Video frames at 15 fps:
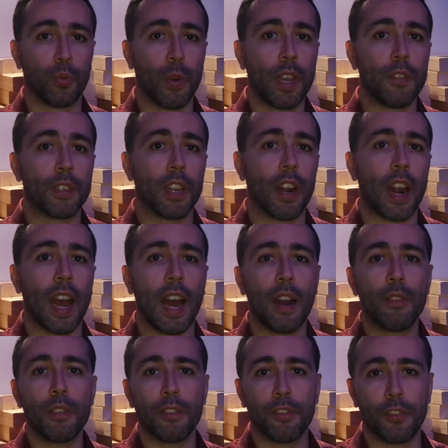waves are
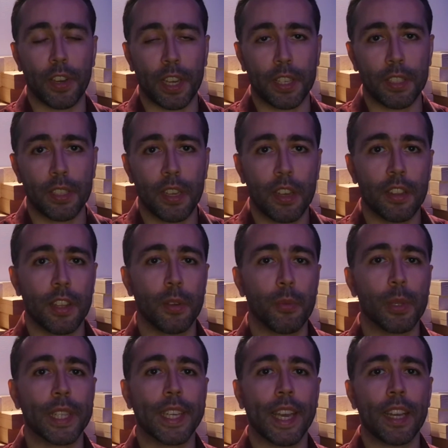out of phase, they
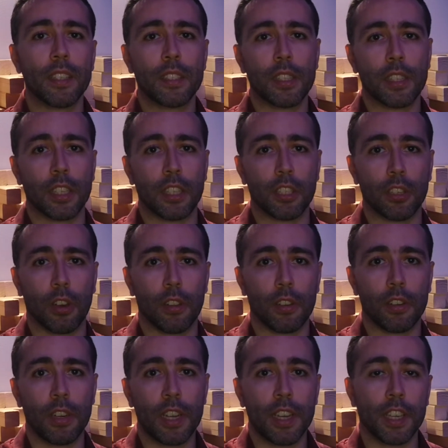will cancel each
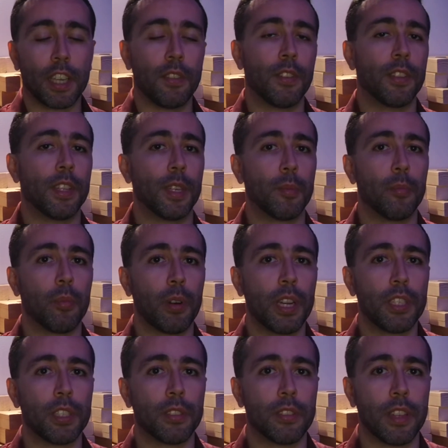other, giving the
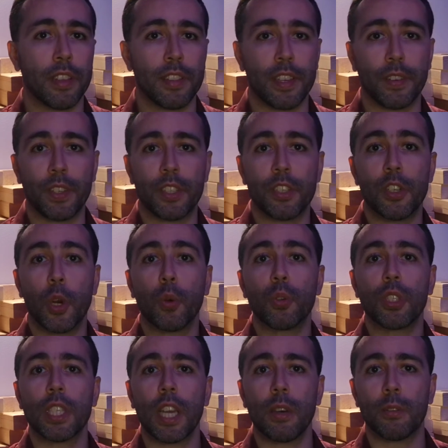impression that there is no
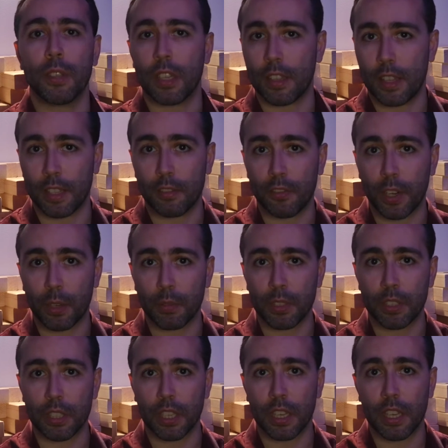sound at that
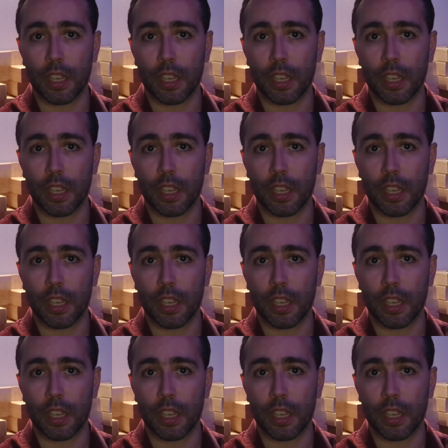frequency.